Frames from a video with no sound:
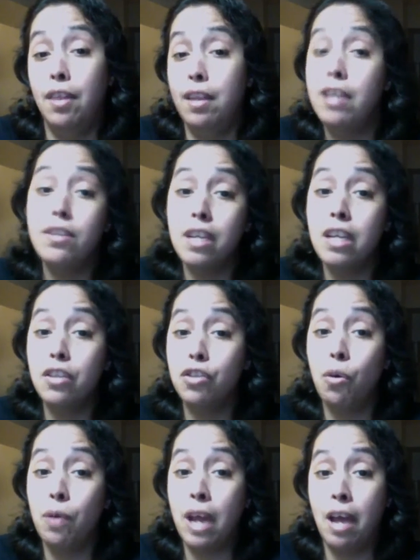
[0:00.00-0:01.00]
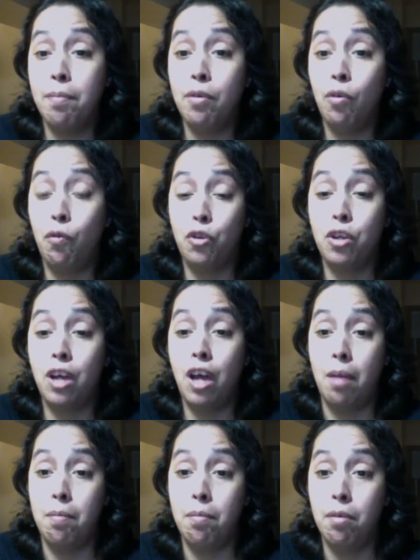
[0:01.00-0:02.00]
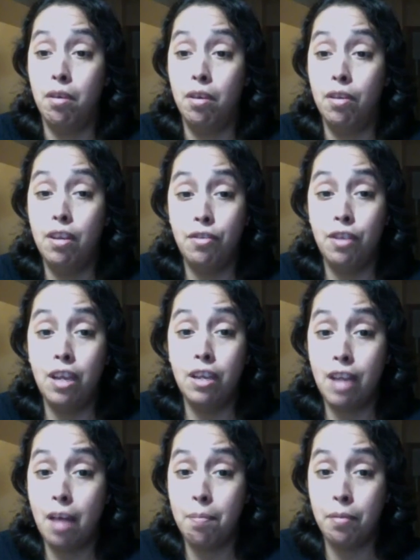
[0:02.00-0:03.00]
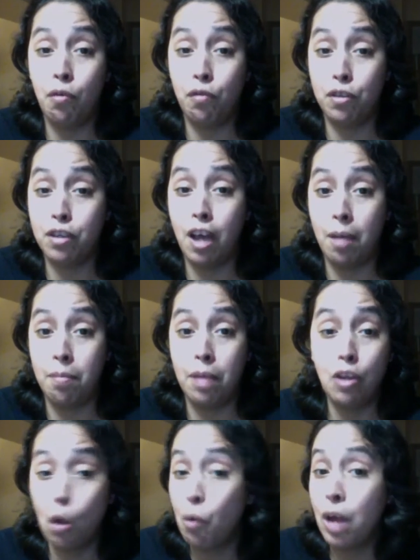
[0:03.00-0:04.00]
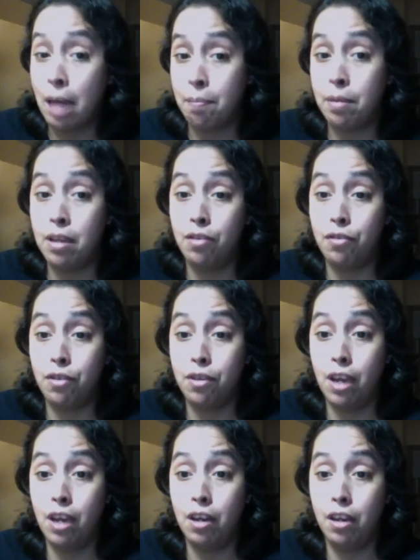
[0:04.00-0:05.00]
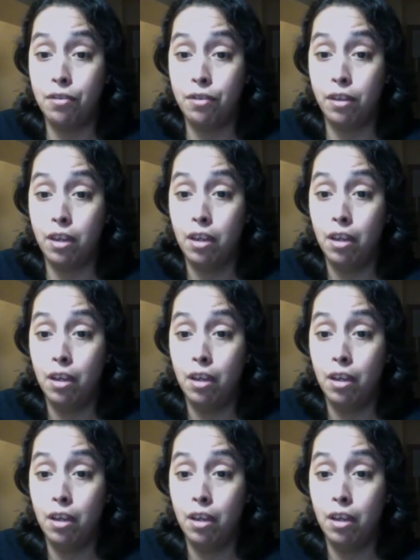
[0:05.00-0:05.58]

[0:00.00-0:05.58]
These things don't happen over time. These things happen over time. They don't happen instantaneously.